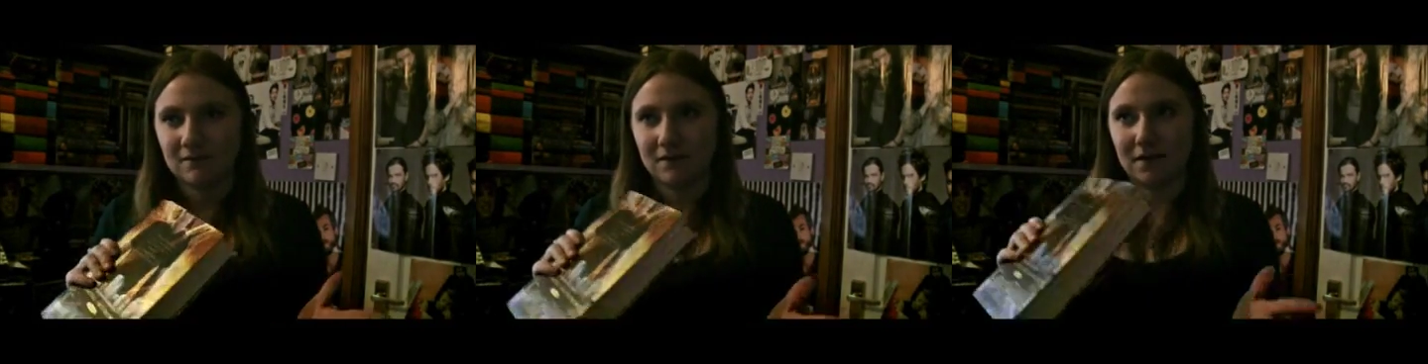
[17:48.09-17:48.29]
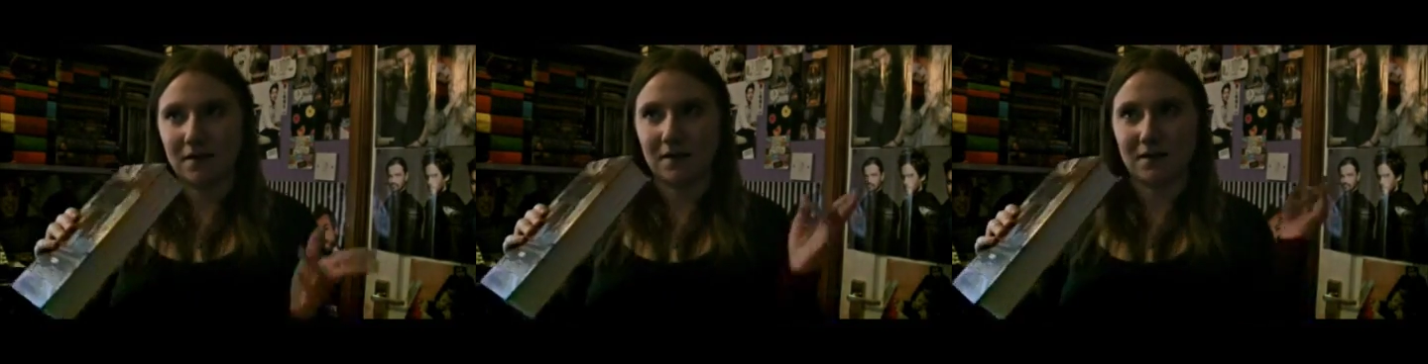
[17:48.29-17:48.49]

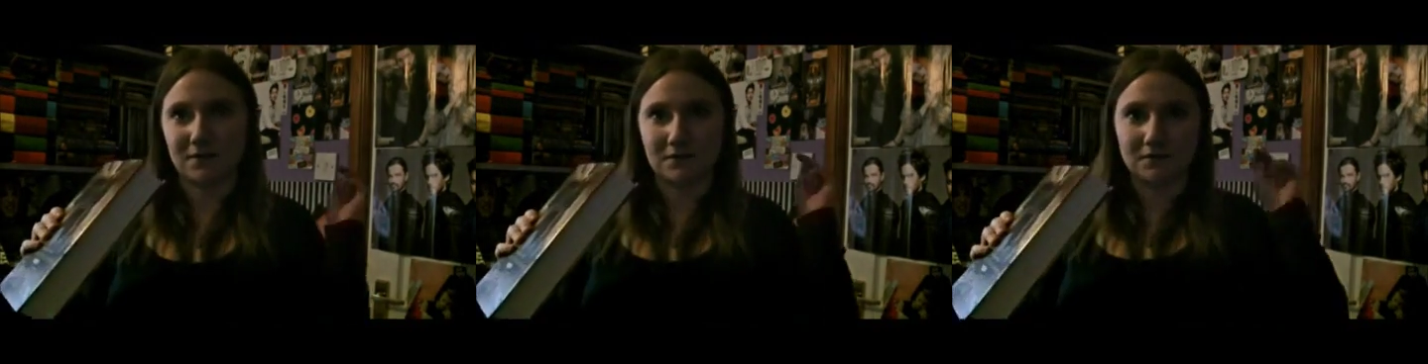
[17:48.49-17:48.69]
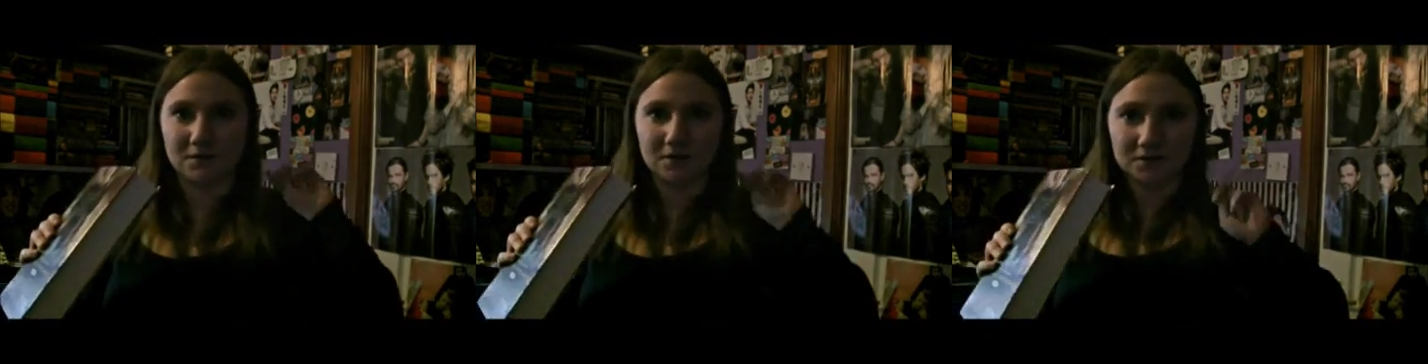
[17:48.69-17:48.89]

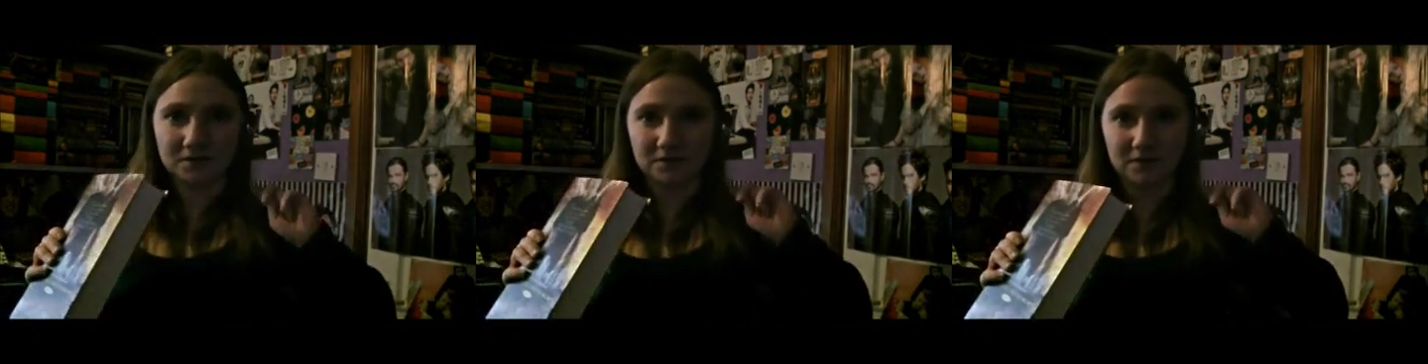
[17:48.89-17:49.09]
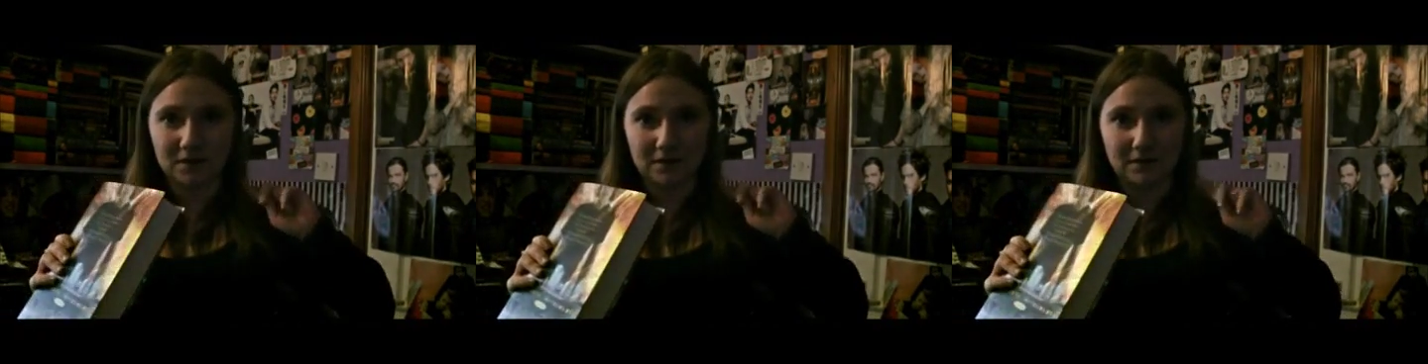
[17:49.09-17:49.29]
and also
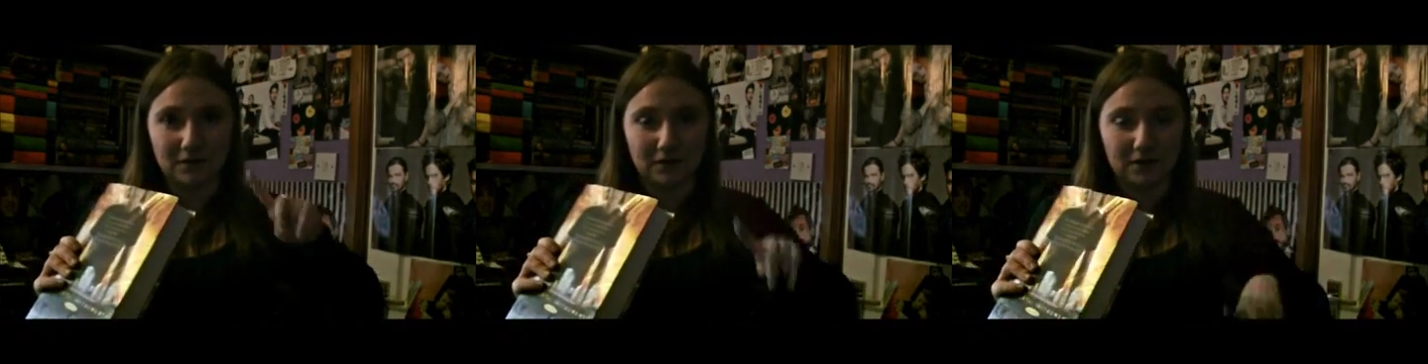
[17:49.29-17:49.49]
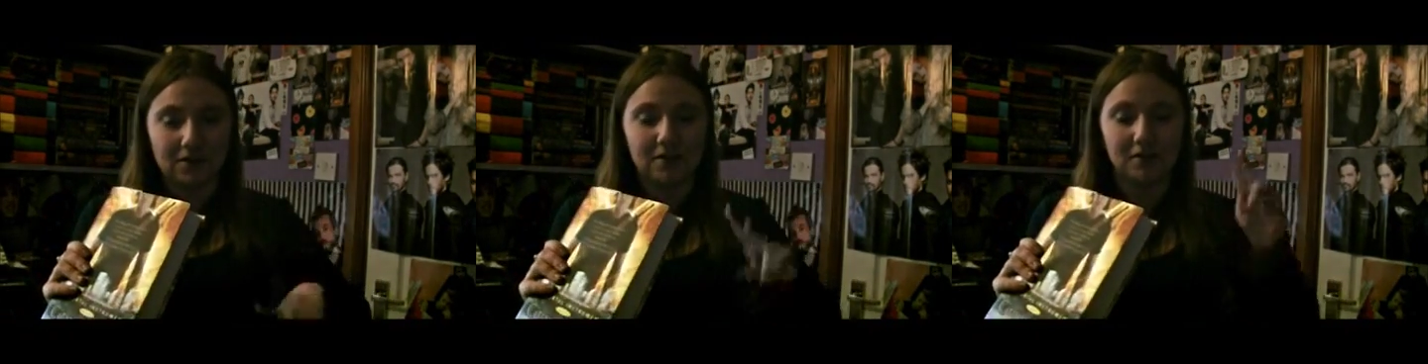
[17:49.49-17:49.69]
City of Fallen
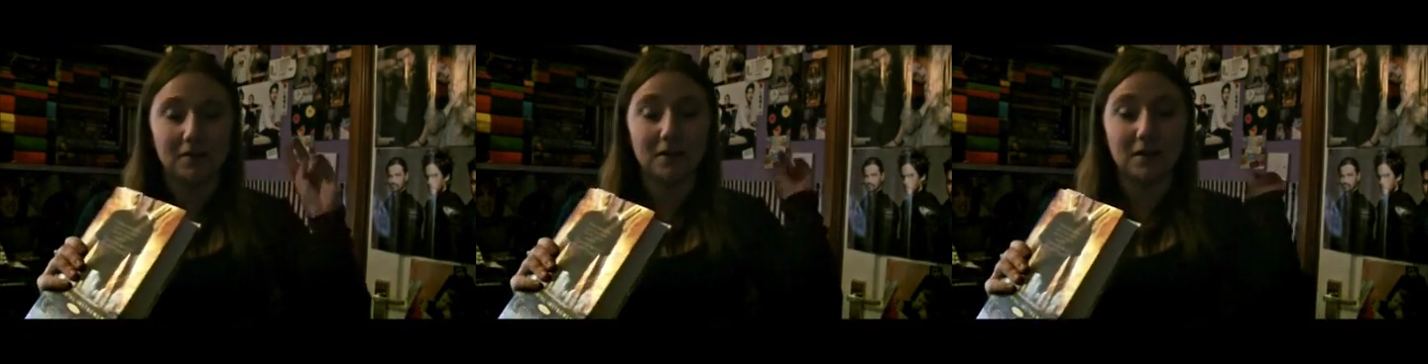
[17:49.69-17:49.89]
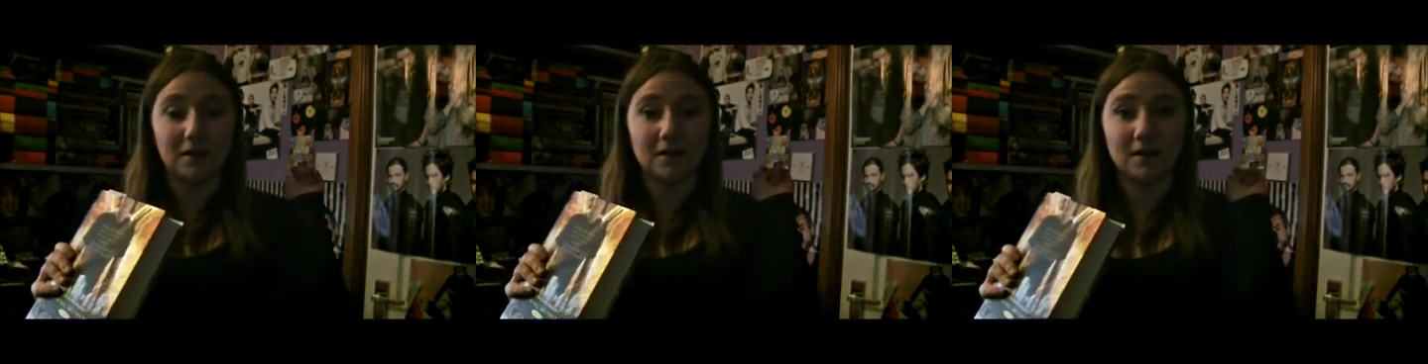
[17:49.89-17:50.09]
Angels,
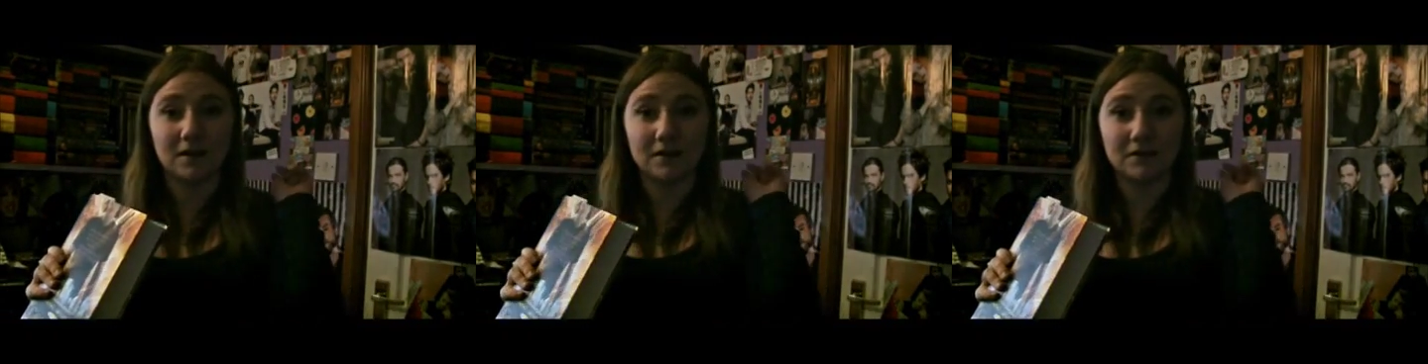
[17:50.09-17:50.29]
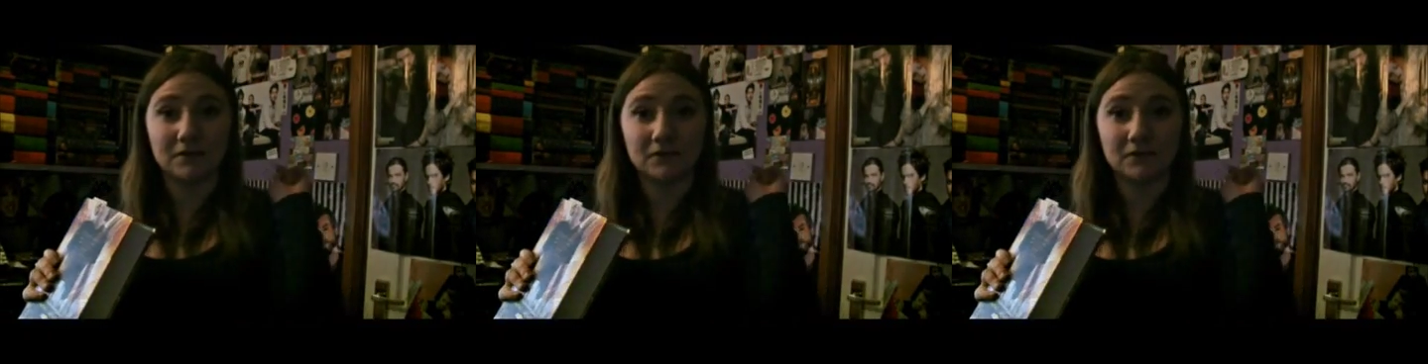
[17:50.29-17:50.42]
and then have